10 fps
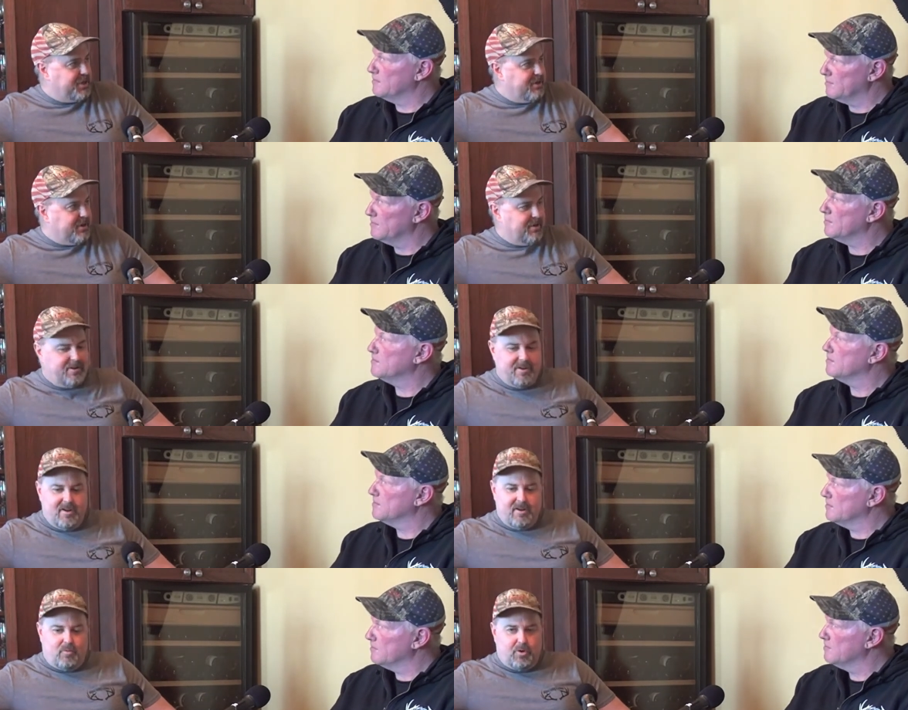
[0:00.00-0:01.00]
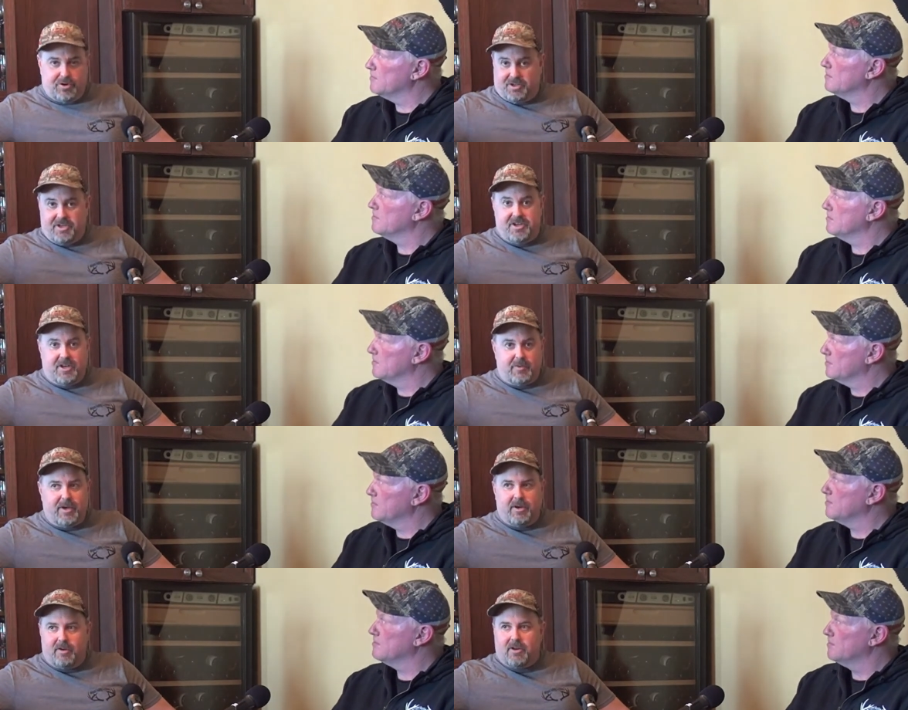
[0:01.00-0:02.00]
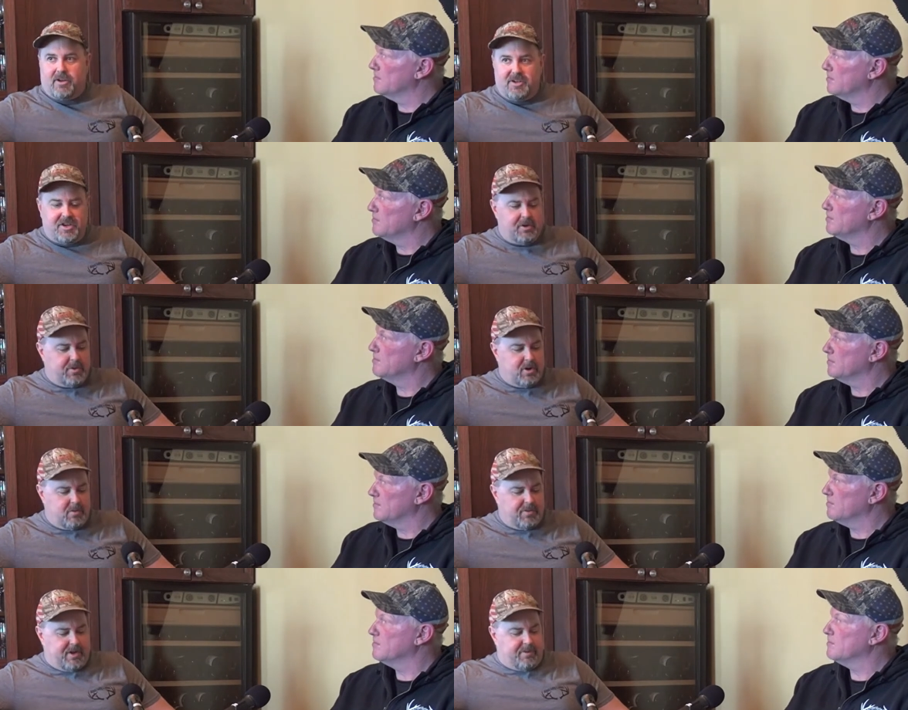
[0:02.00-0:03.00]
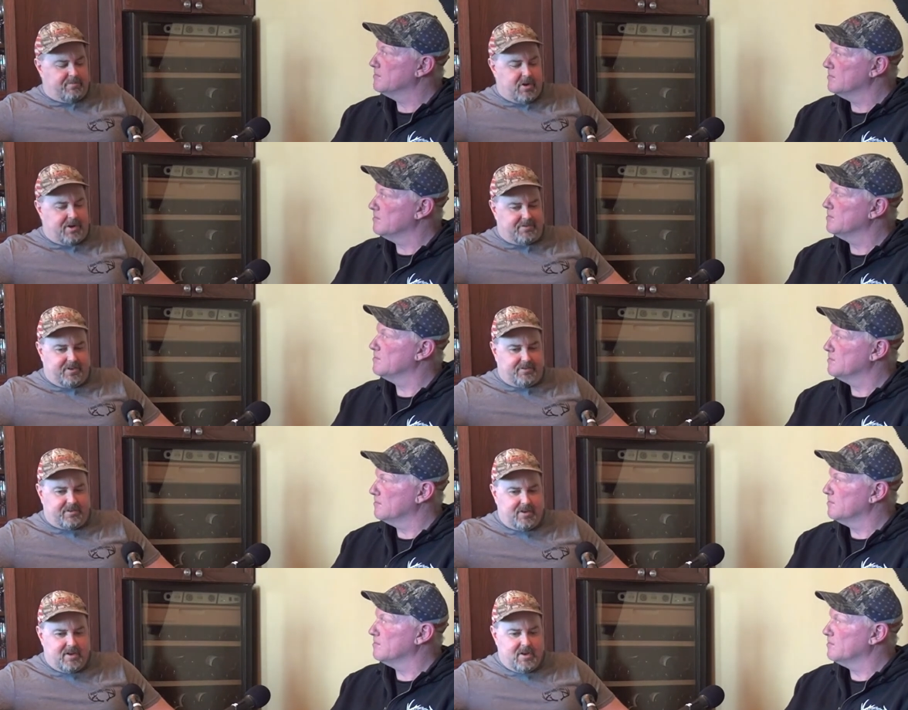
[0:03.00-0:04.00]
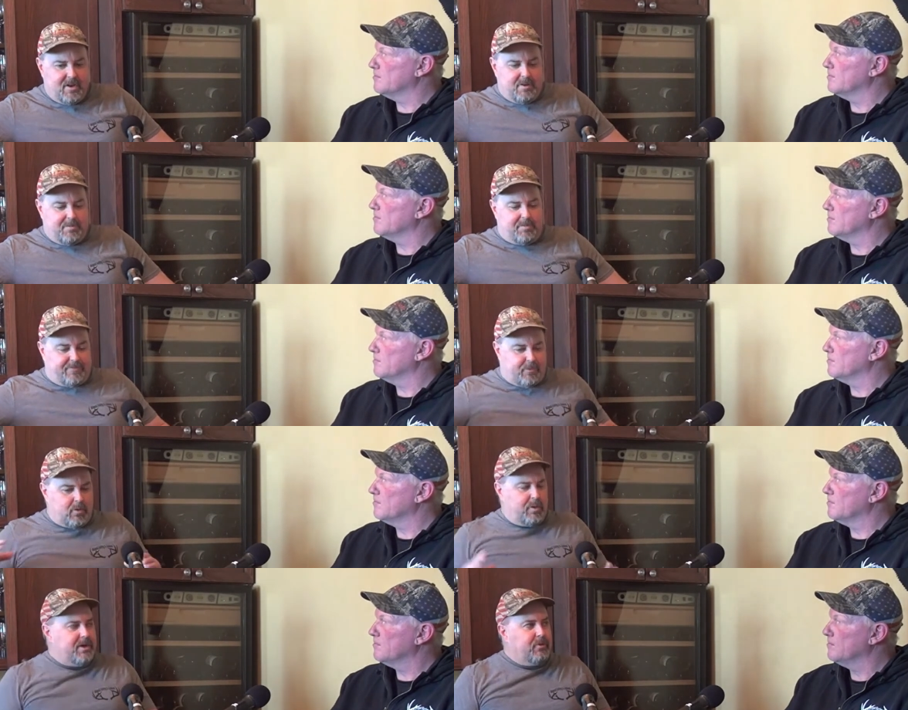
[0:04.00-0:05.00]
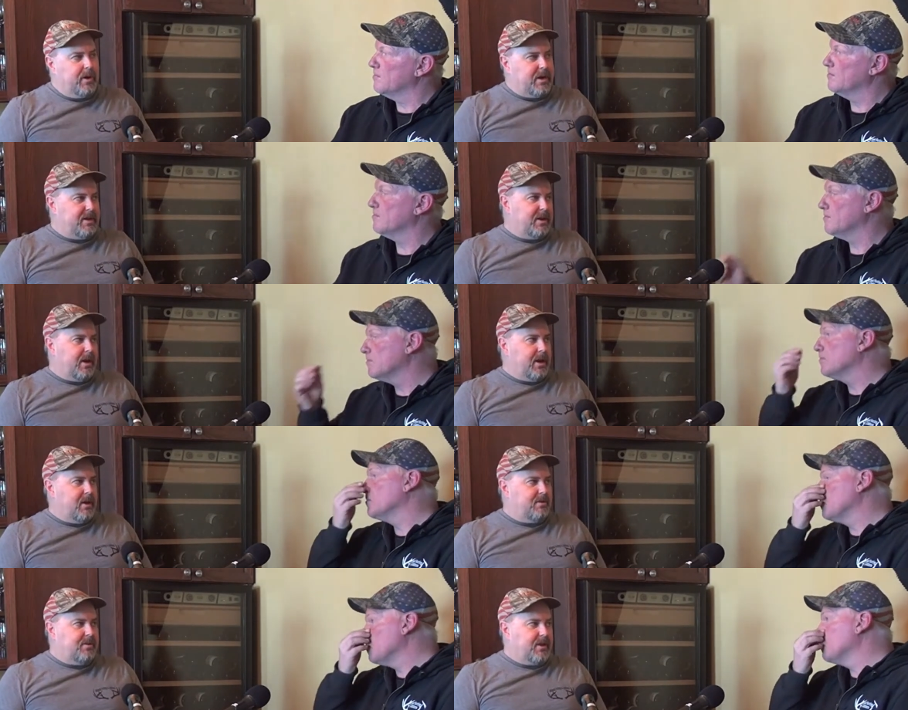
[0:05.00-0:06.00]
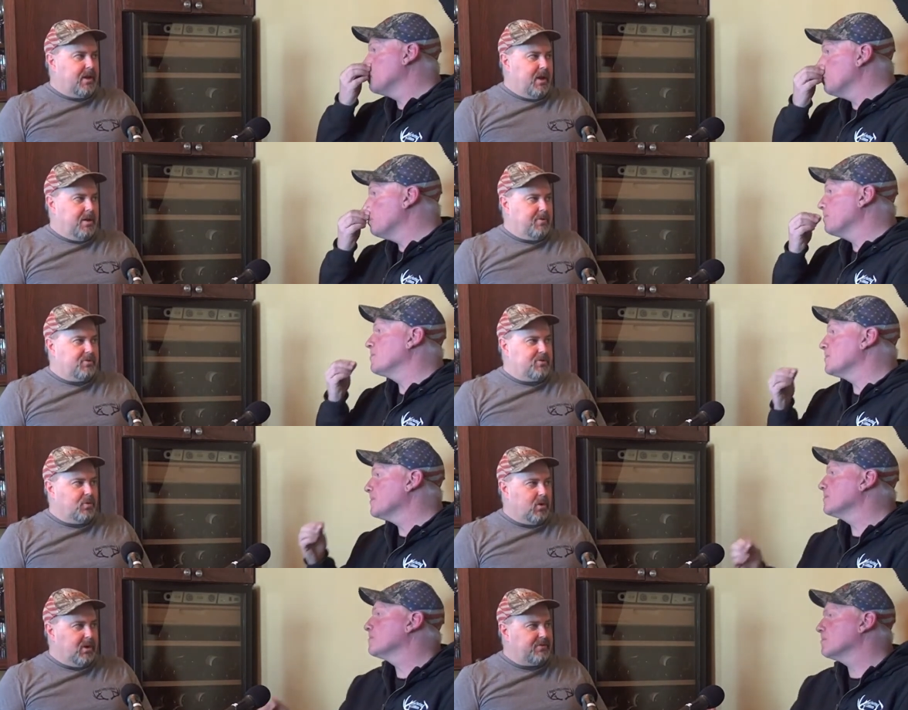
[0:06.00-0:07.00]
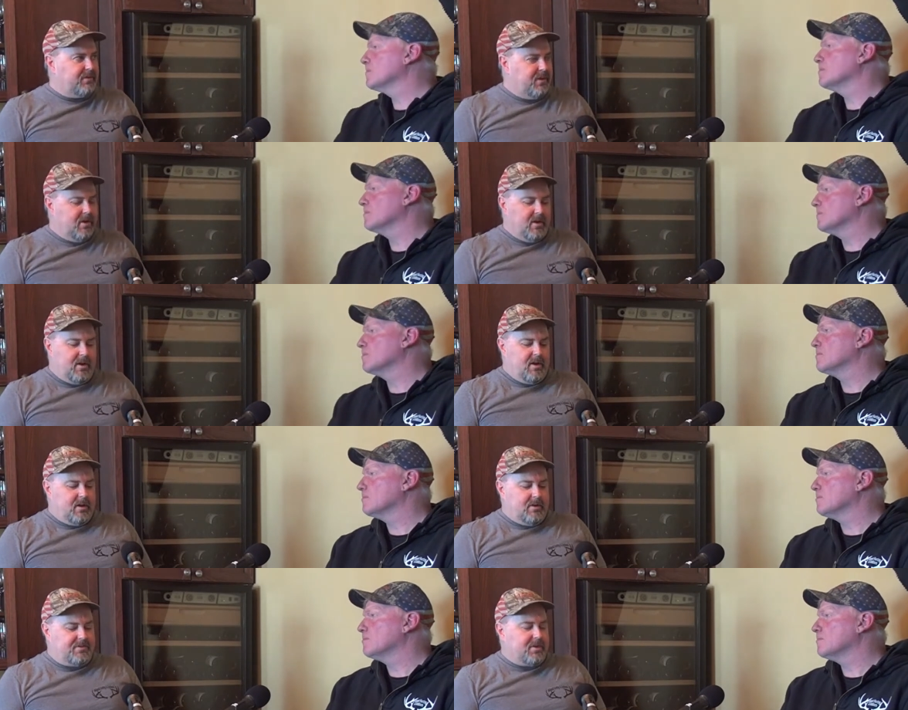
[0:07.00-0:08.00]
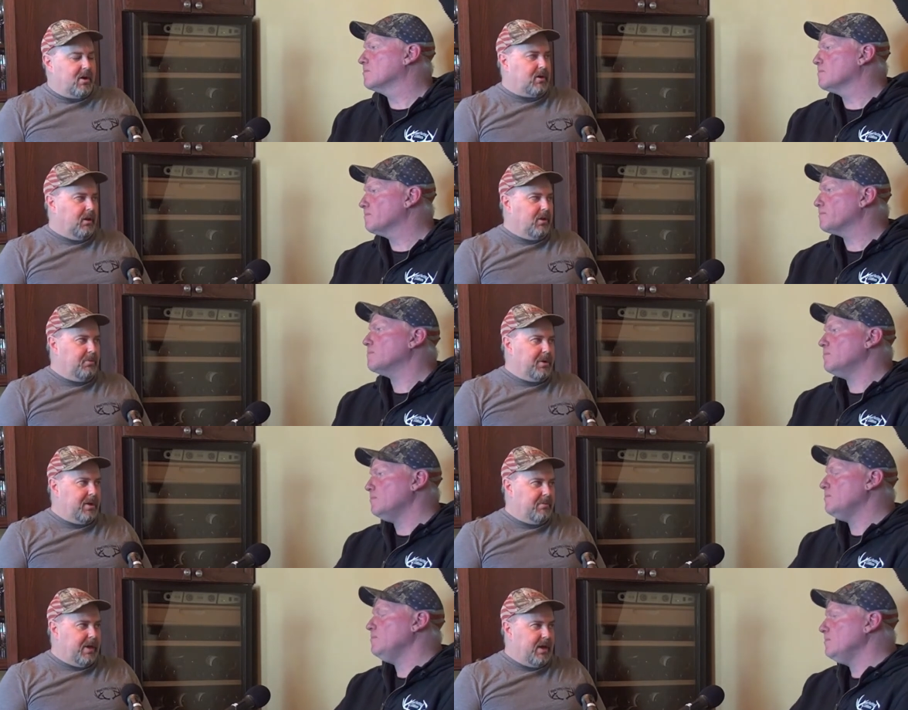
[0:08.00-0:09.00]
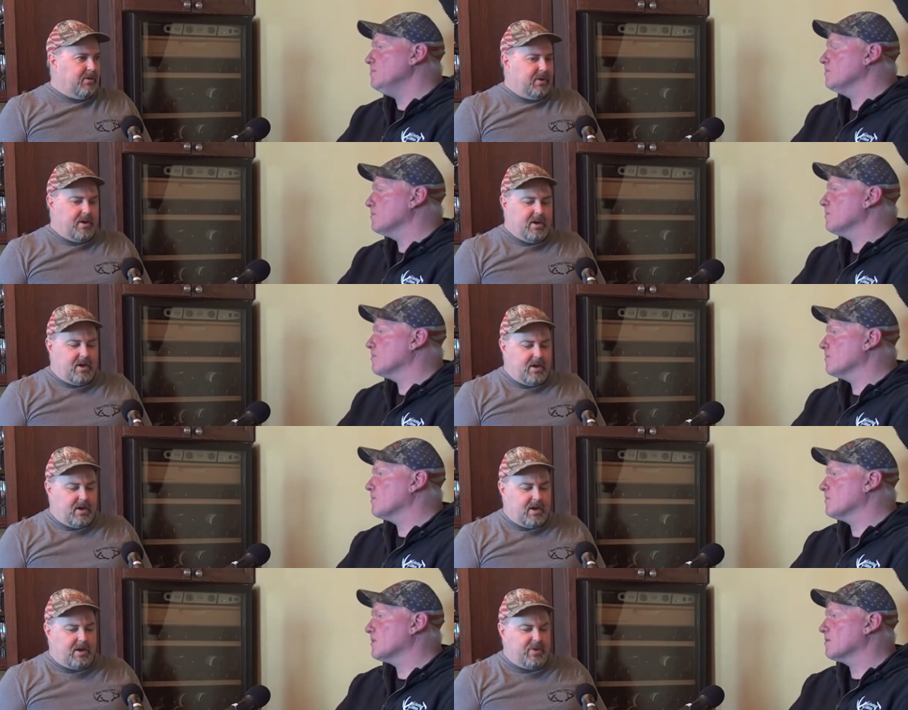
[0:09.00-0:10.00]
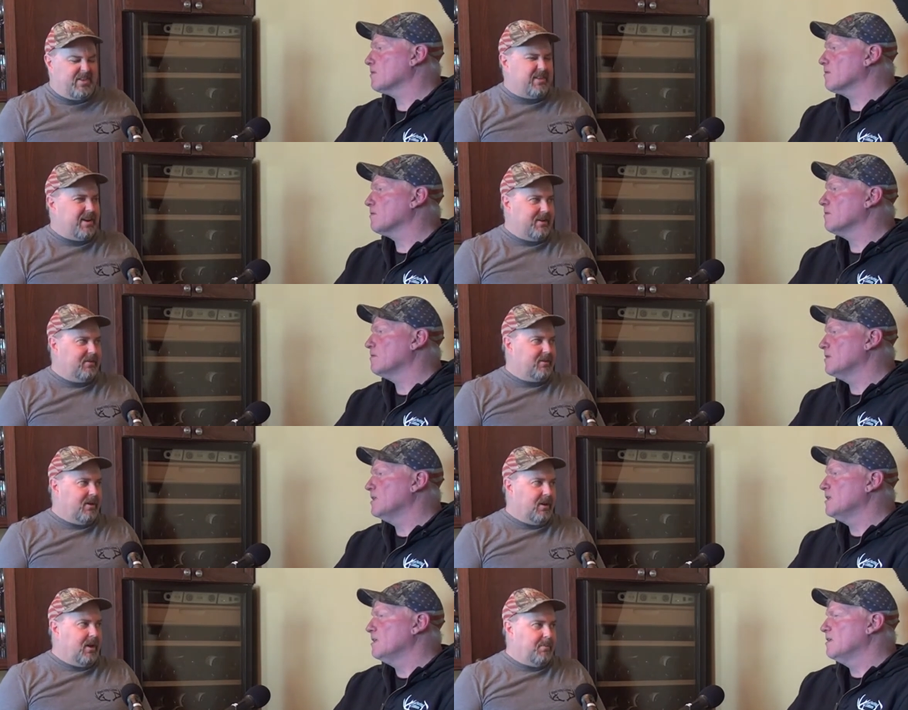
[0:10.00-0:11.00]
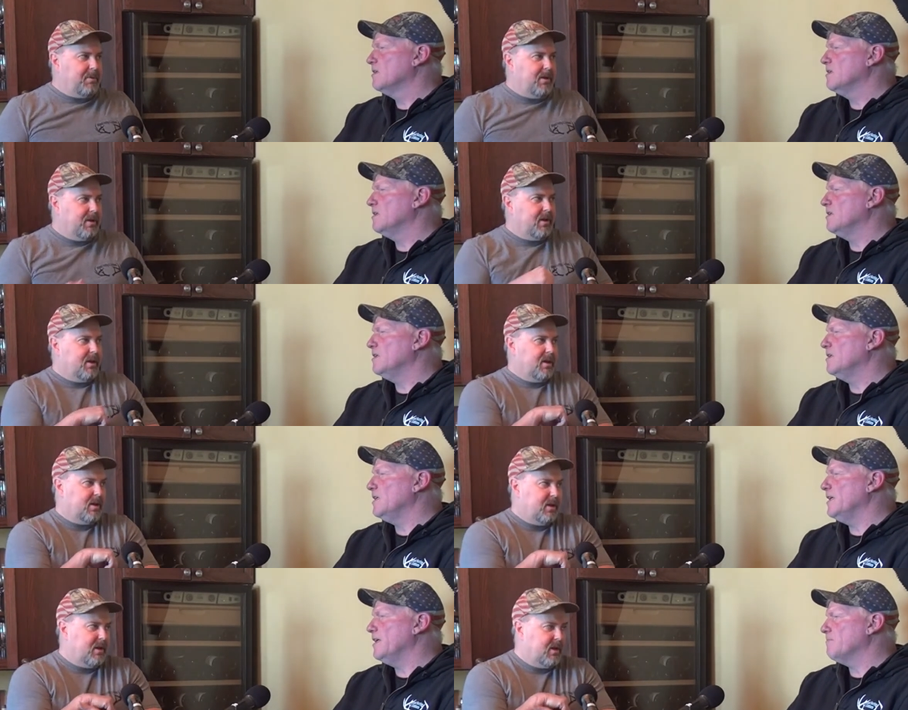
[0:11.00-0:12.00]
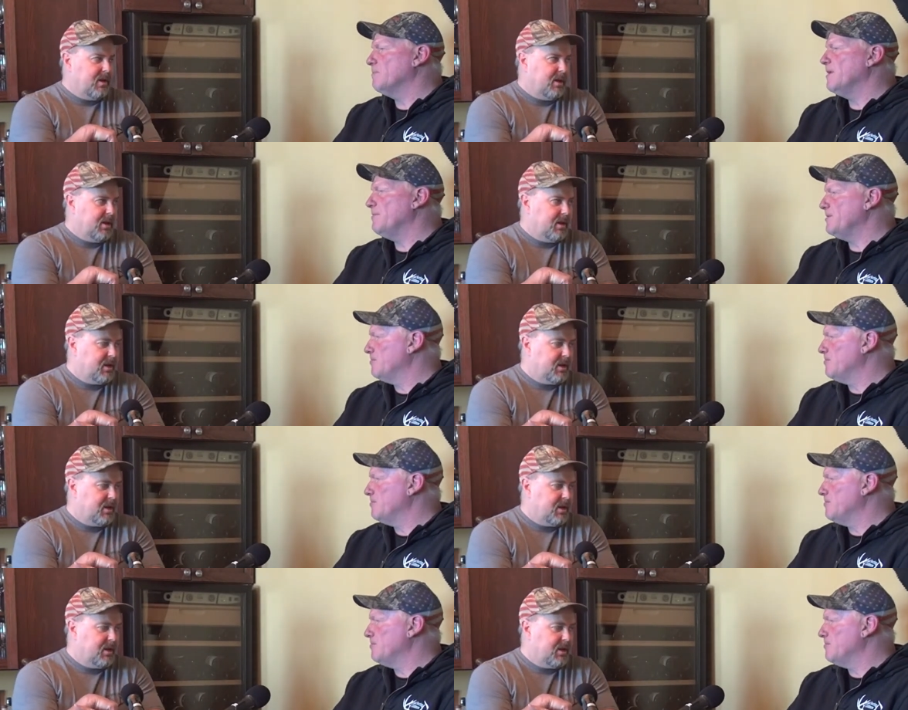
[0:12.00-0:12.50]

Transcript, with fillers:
Speaker 1: year, and we're just continuing on with that process. But before we really dig into the cameras, Joel, let's talk a little bit about how we set this all up.
Speaker 2: Yeah, maybe